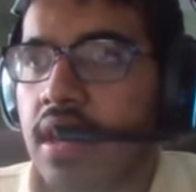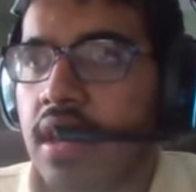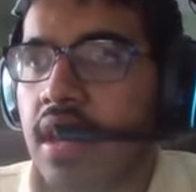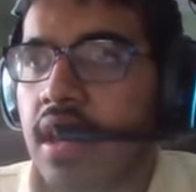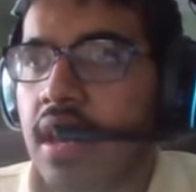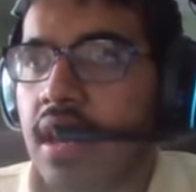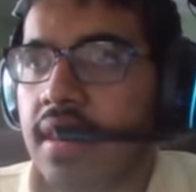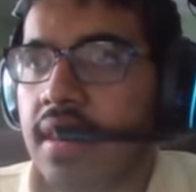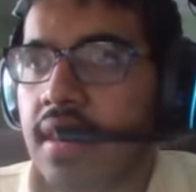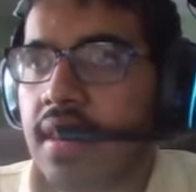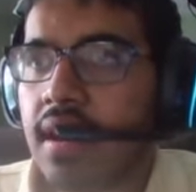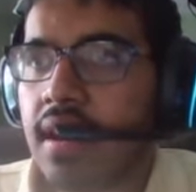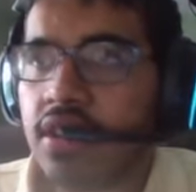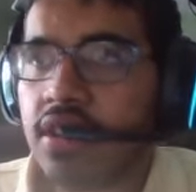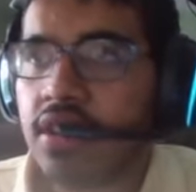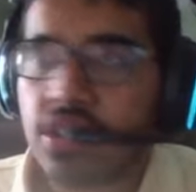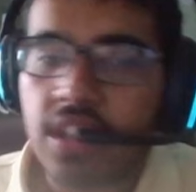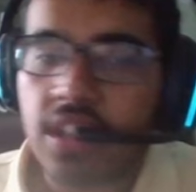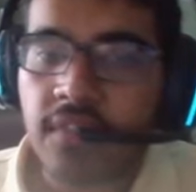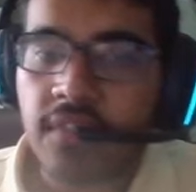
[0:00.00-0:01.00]
And, yeah, I
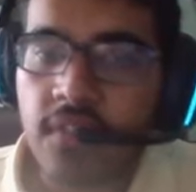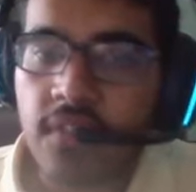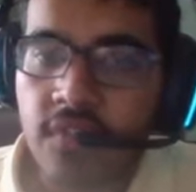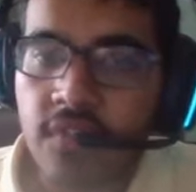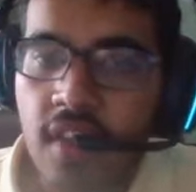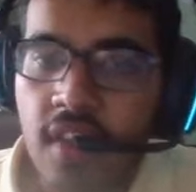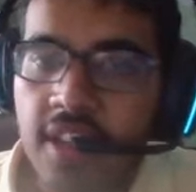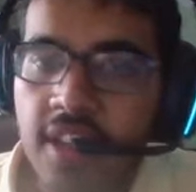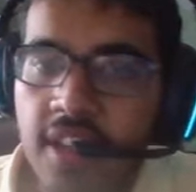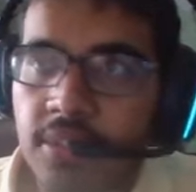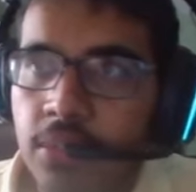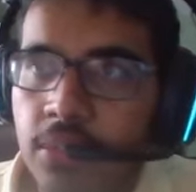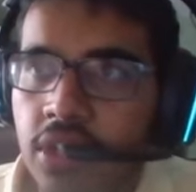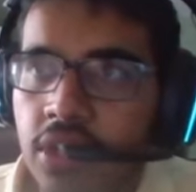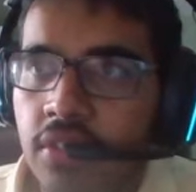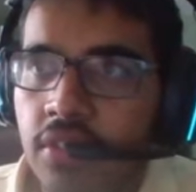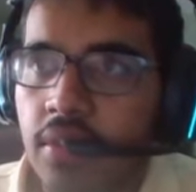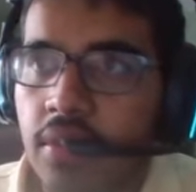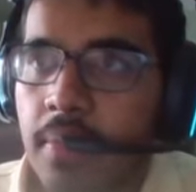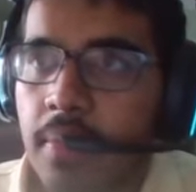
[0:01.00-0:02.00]
just think for France in
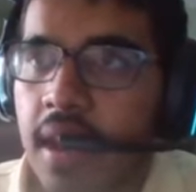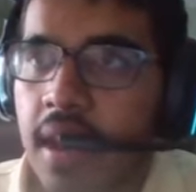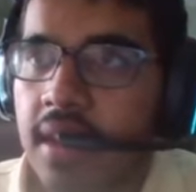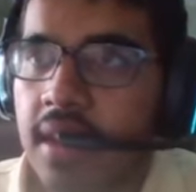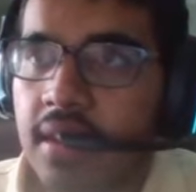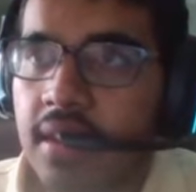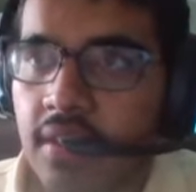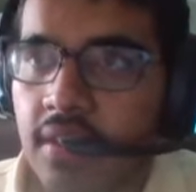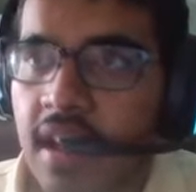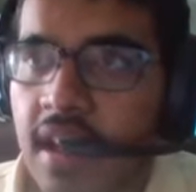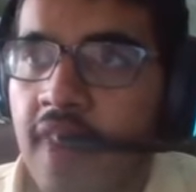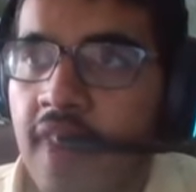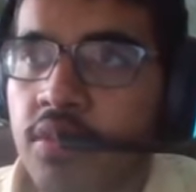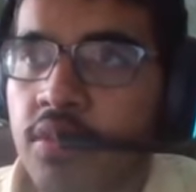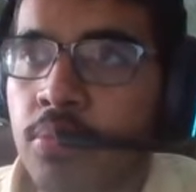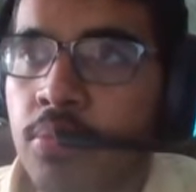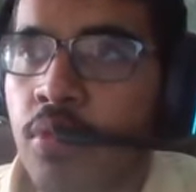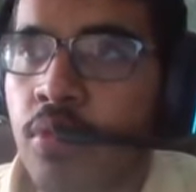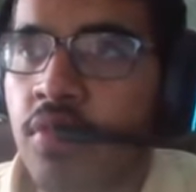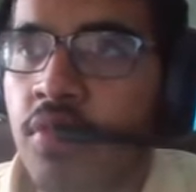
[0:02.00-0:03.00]
particular, man, they're going to have to
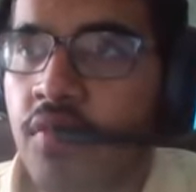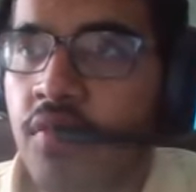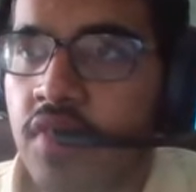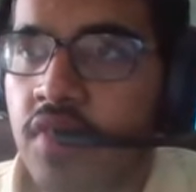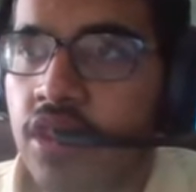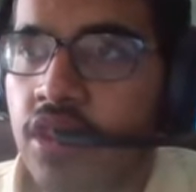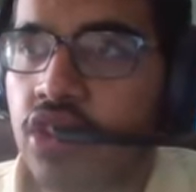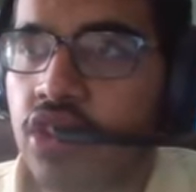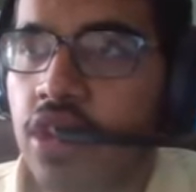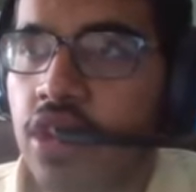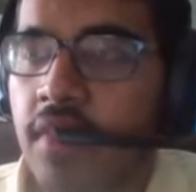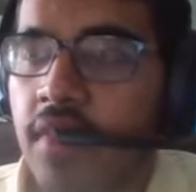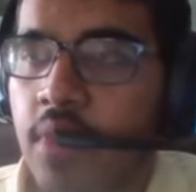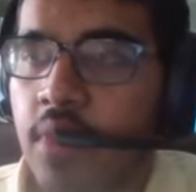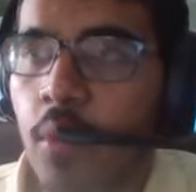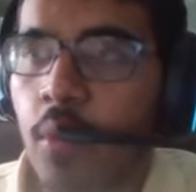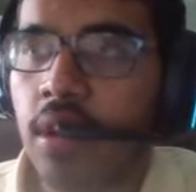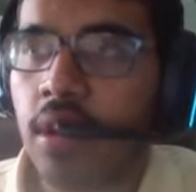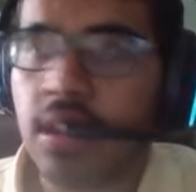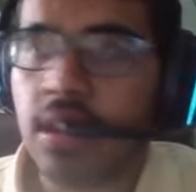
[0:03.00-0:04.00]
improve their finishing if they
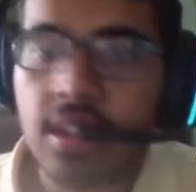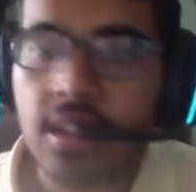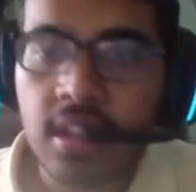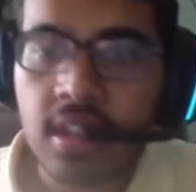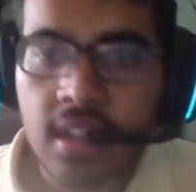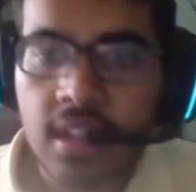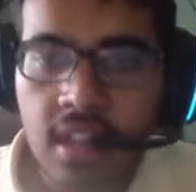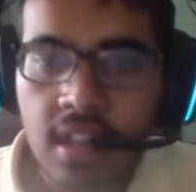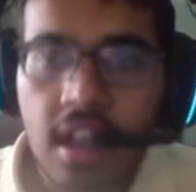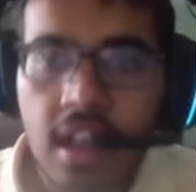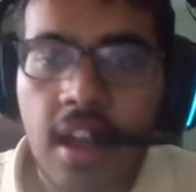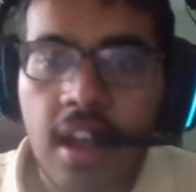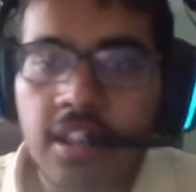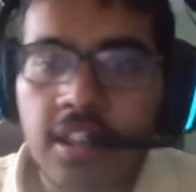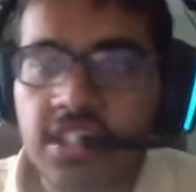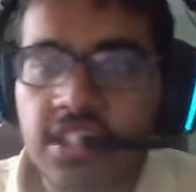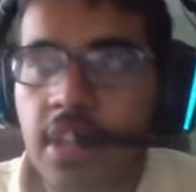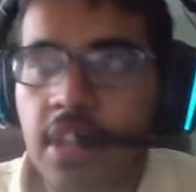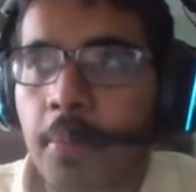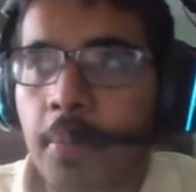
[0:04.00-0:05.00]
want to uh,
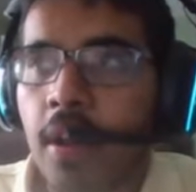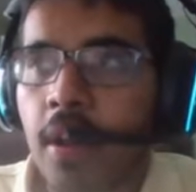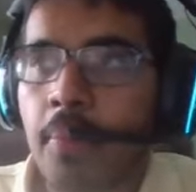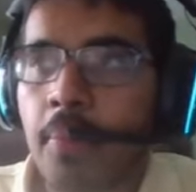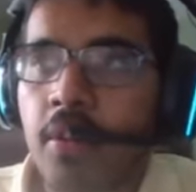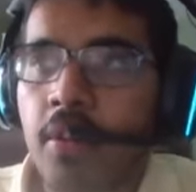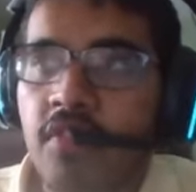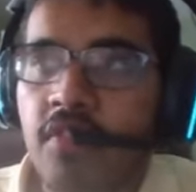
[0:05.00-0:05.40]
step it up here.